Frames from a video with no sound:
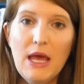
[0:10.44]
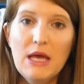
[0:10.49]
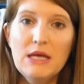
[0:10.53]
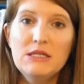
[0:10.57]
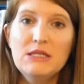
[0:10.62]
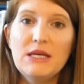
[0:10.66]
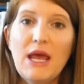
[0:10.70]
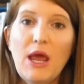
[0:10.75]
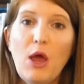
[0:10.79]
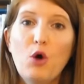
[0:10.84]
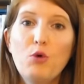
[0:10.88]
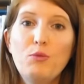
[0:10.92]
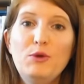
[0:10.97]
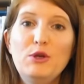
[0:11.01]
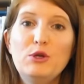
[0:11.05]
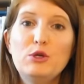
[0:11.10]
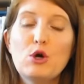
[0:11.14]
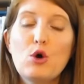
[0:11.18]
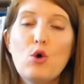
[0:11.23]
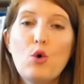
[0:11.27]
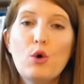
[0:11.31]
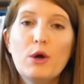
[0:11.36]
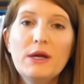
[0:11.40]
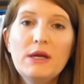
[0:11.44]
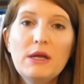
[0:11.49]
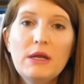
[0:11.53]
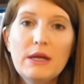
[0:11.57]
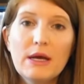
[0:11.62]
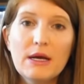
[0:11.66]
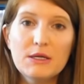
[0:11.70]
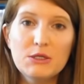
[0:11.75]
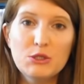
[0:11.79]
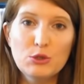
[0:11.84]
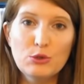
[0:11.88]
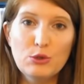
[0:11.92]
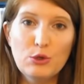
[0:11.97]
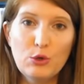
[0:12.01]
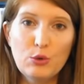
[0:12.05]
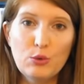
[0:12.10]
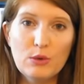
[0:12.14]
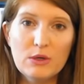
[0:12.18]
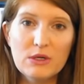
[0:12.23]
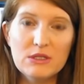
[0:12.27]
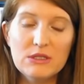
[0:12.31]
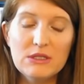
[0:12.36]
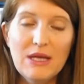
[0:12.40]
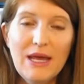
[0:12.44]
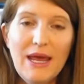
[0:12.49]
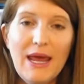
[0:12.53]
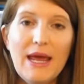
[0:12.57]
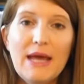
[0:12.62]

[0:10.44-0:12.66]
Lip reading: to help you to organize your course,